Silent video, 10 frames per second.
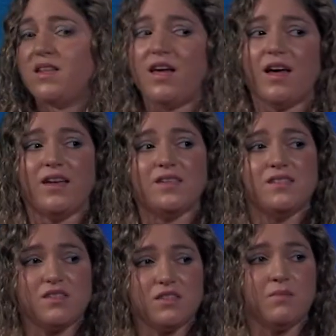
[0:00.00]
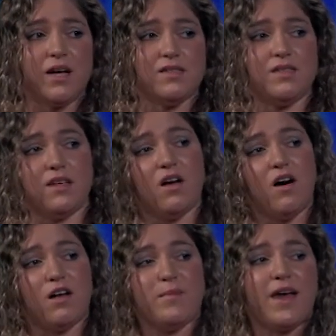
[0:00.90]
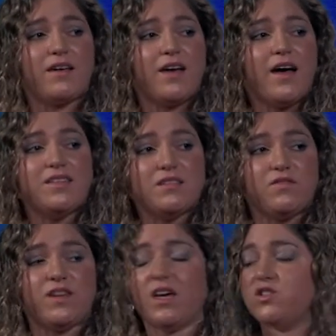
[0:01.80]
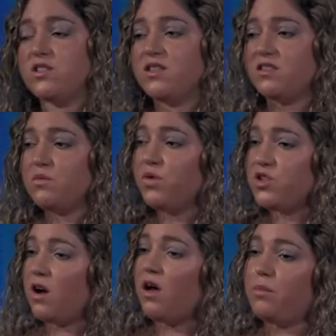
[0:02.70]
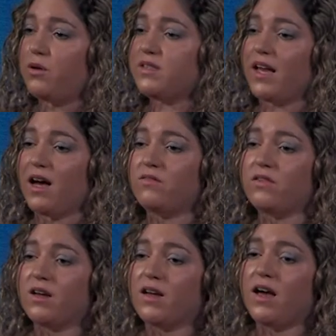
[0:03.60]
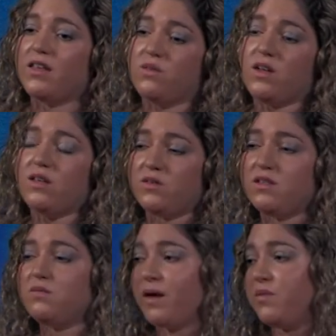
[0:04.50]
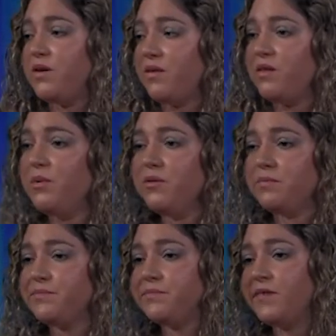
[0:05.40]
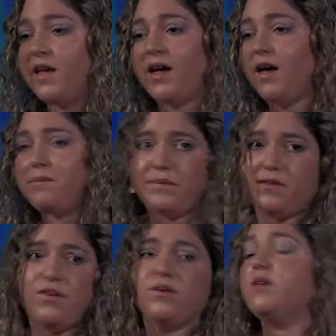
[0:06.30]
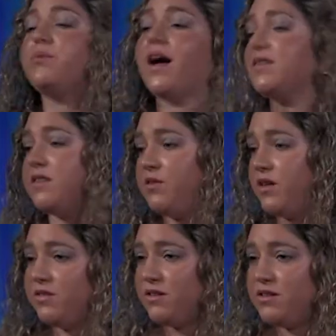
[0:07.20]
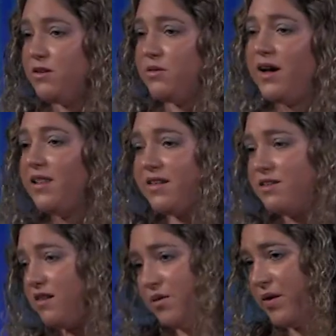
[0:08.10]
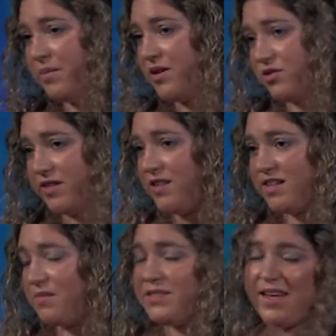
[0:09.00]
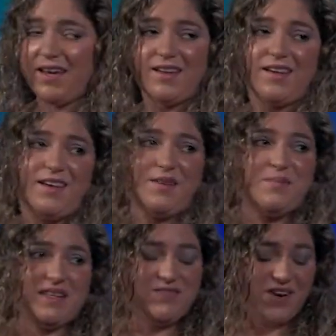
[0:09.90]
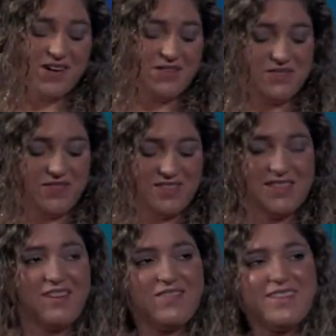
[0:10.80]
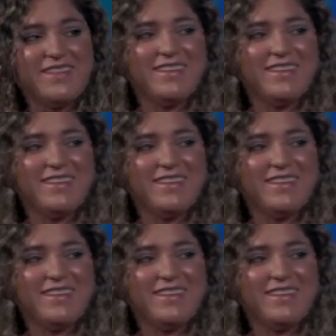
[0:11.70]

and the AIS system. That's the Automatic Identification System, which all boats have, and you can use it right when you're on the boat. If you're in Nebraska, you can use it too. I like to look at whale pictures any time of day, but it's very useful stuff.